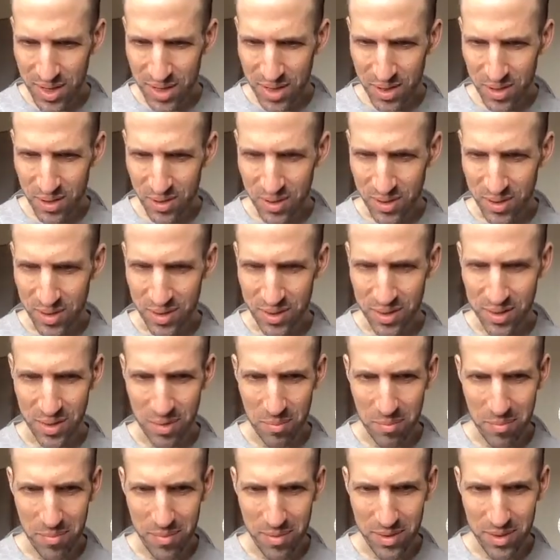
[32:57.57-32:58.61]
This is a
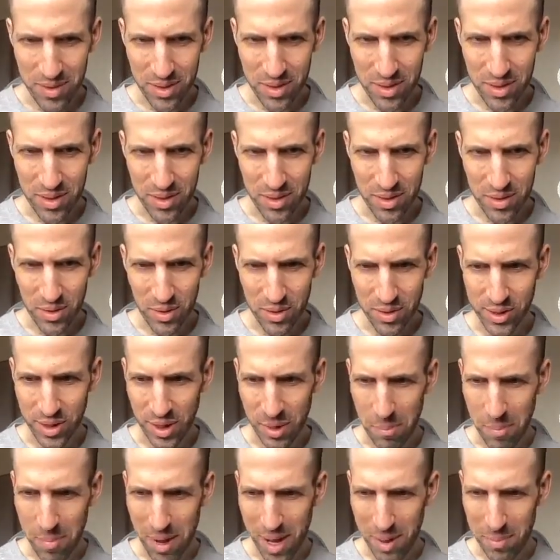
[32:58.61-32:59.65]
this looks like a
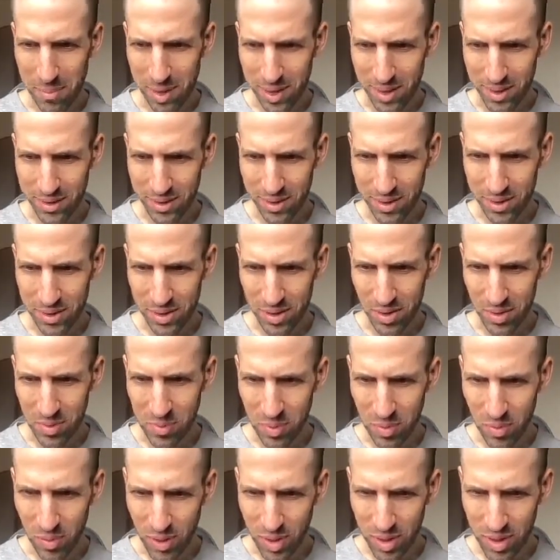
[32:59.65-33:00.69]
Mad magazine too,
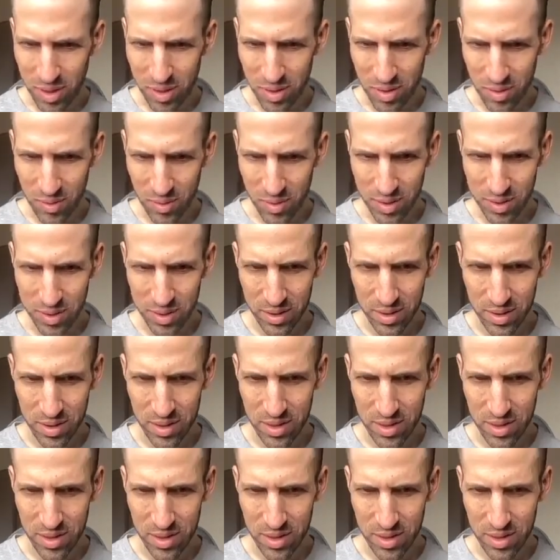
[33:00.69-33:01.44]
but what what is it?